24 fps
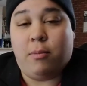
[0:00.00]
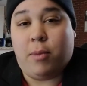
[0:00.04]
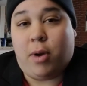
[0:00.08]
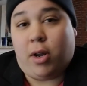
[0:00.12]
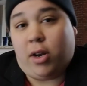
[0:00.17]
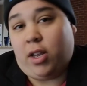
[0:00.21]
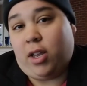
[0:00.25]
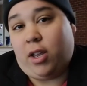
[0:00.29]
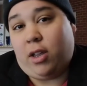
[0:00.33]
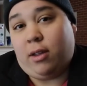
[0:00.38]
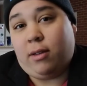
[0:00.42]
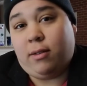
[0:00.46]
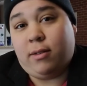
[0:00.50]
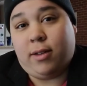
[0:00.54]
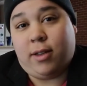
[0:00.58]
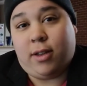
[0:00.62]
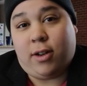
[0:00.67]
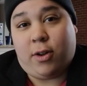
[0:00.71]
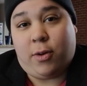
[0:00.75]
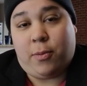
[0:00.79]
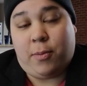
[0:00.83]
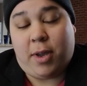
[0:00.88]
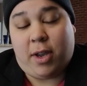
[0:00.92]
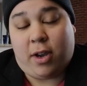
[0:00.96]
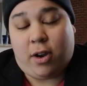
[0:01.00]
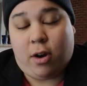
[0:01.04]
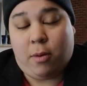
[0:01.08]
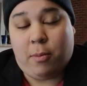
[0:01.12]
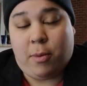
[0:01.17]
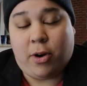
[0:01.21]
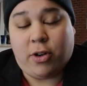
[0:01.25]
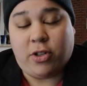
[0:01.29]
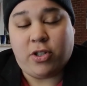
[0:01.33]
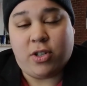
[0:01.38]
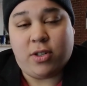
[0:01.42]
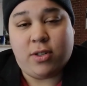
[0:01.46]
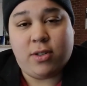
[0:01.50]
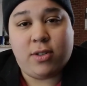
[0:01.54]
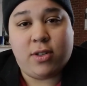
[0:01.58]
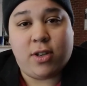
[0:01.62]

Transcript: money, make our margins.